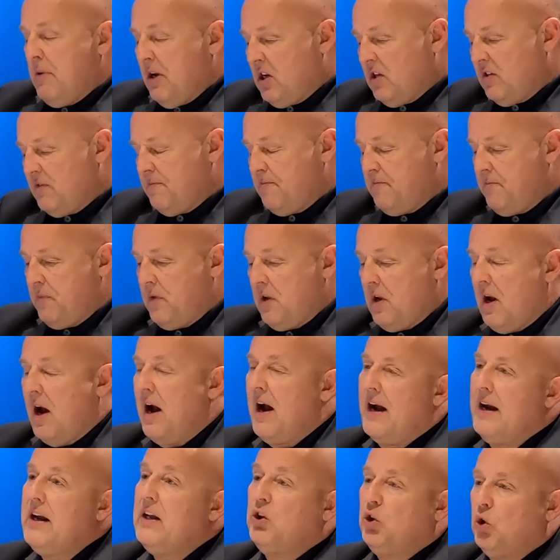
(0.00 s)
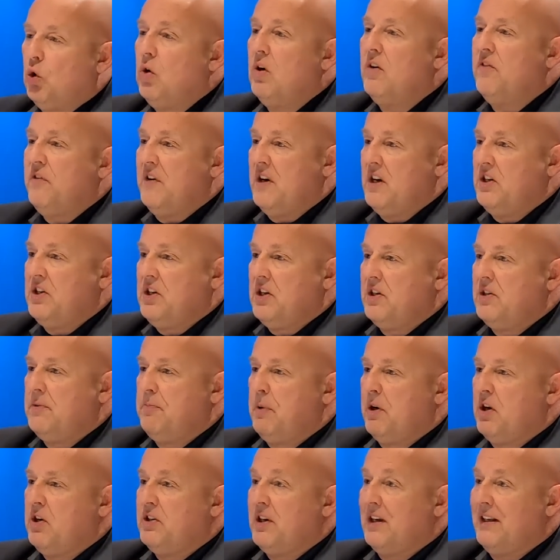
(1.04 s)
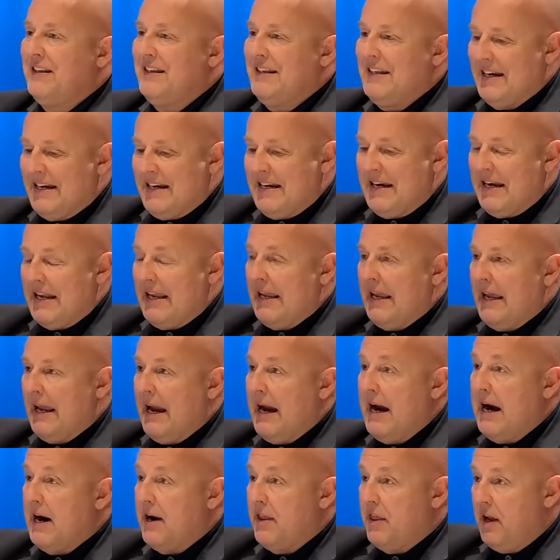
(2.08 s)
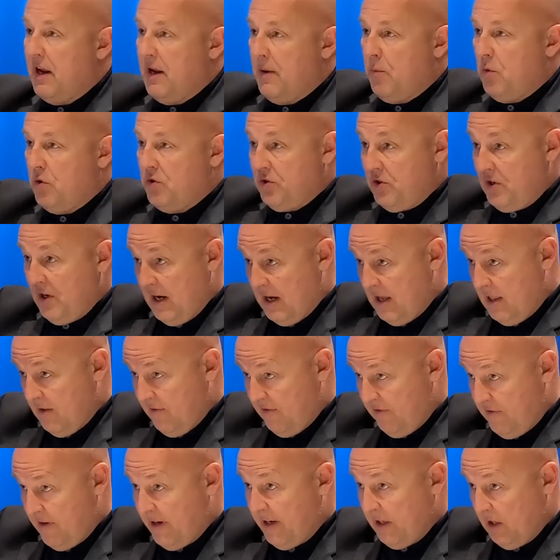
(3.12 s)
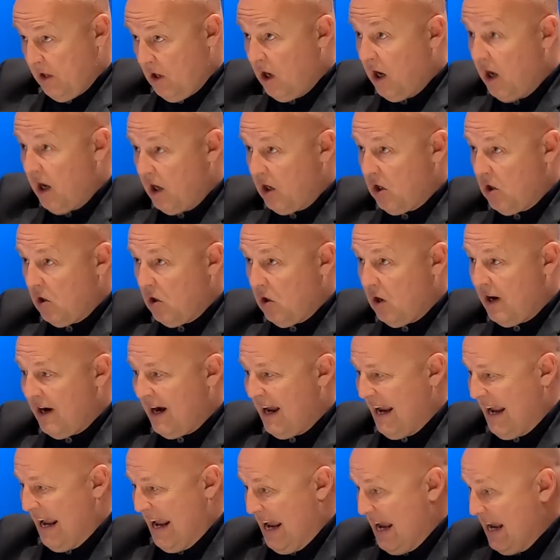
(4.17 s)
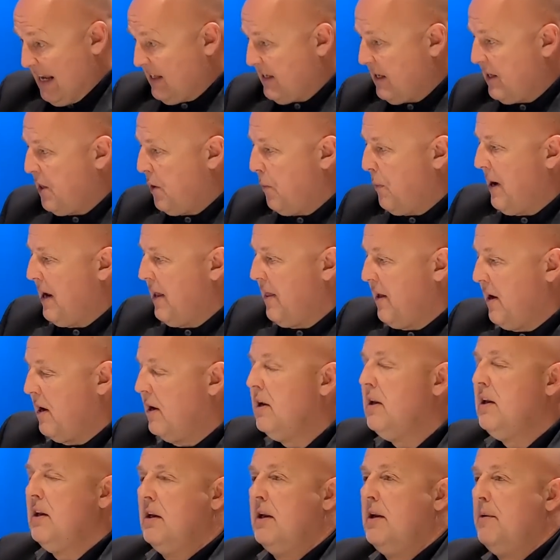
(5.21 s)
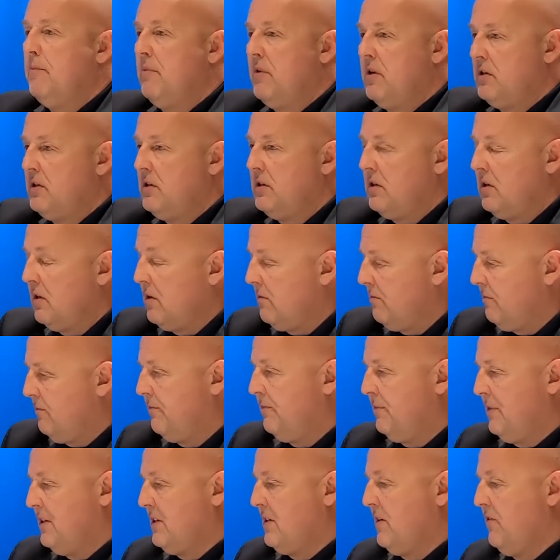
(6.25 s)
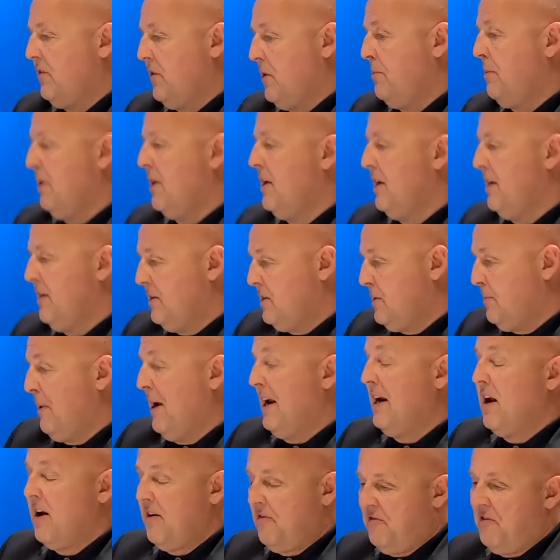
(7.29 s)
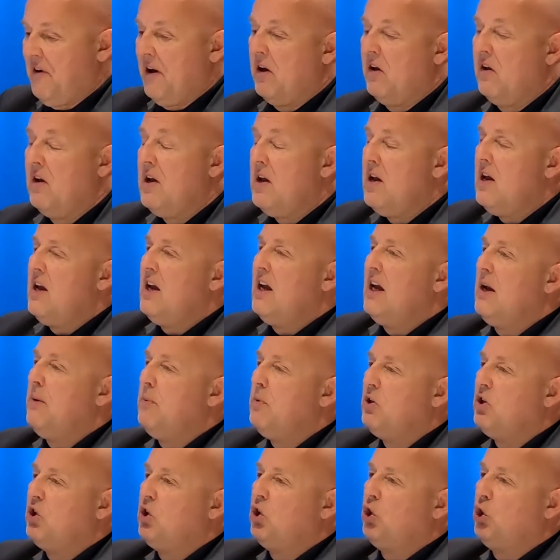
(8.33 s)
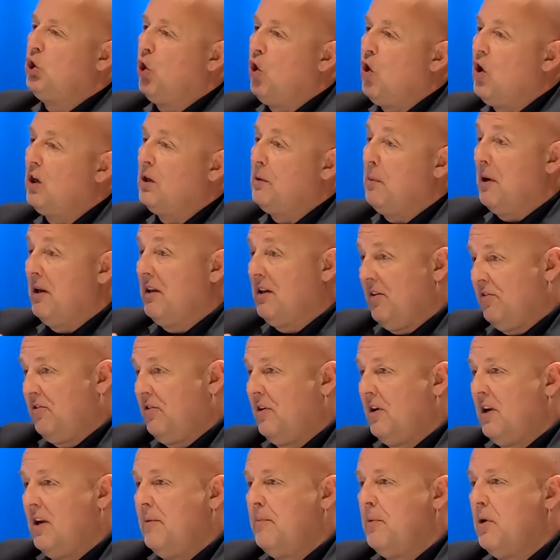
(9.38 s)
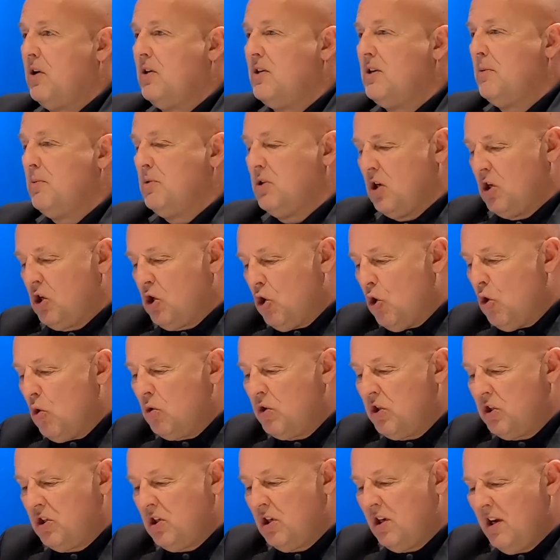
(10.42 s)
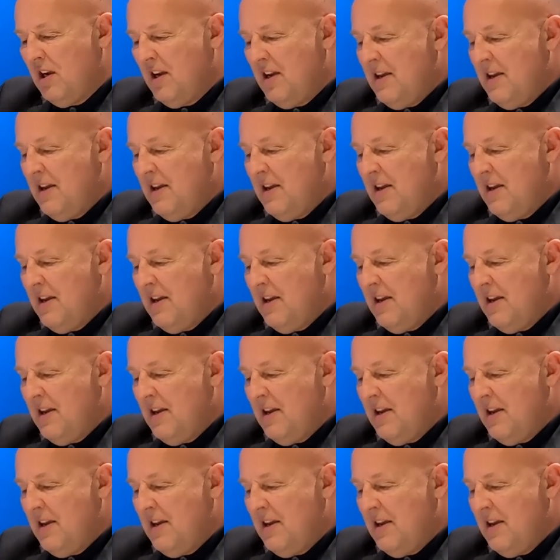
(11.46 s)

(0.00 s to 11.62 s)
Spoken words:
because I adored Vinicius because I didn't care that he wasn't yet the final article, and I hated the way that, and this is not necessarily for you, but in Spain I felt he was talked about differently because he was a gauche,